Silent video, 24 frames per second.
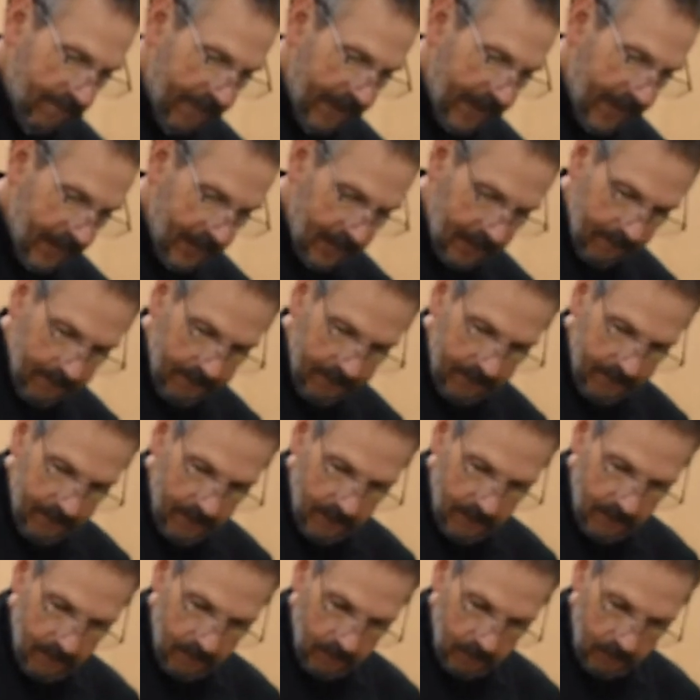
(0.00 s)
fat and
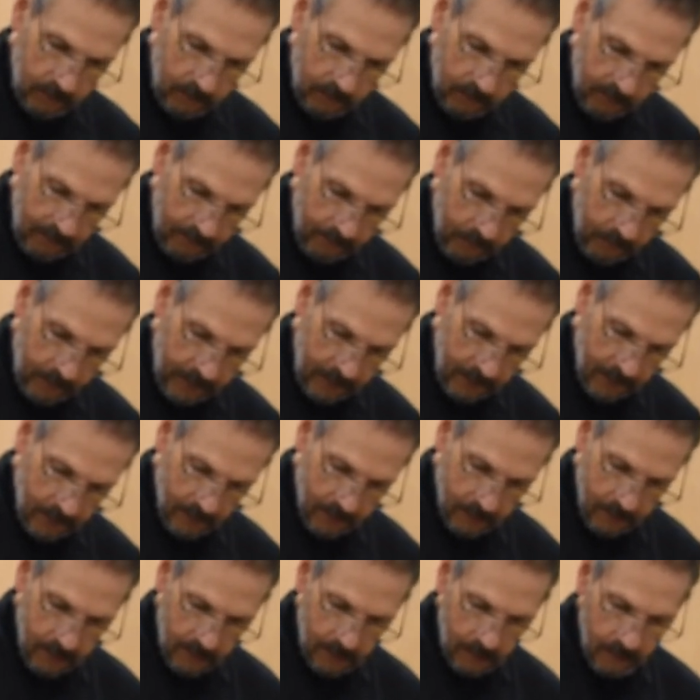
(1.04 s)
everything will drip
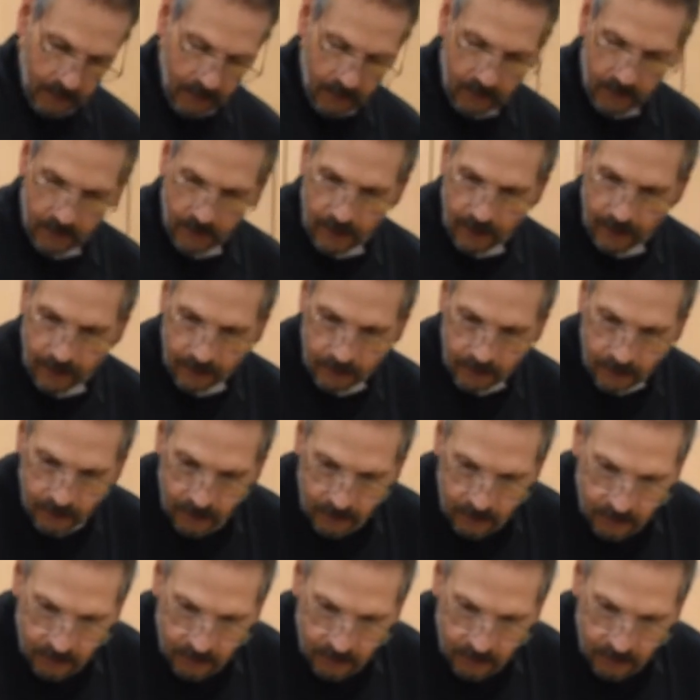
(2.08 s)
down, and that